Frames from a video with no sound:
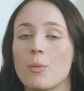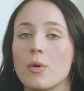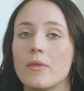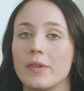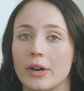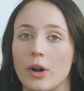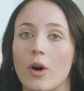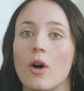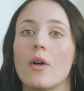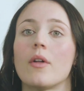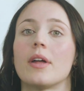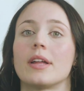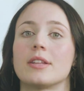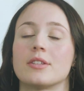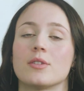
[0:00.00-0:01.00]
move at all,
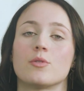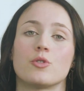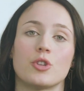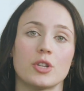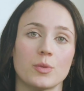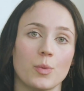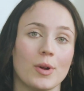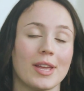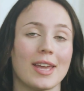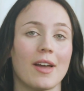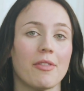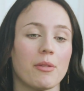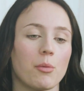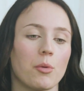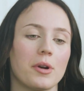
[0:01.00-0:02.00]
and so just working
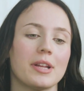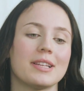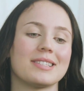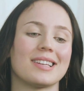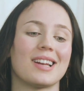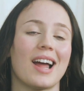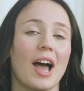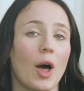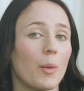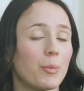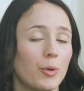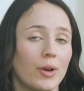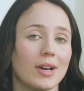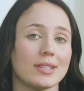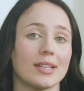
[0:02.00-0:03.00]
out in the morning is going to help
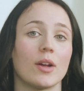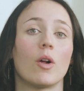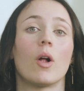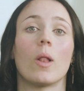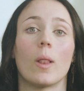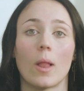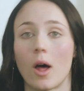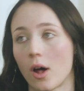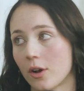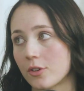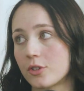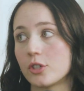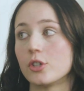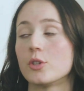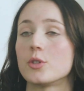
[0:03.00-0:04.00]
you guys out a
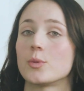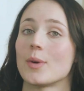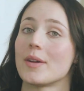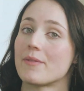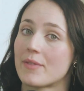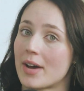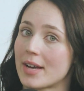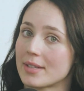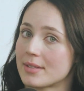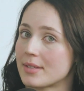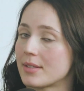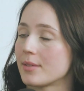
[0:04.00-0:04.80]
lot to lose weight fast.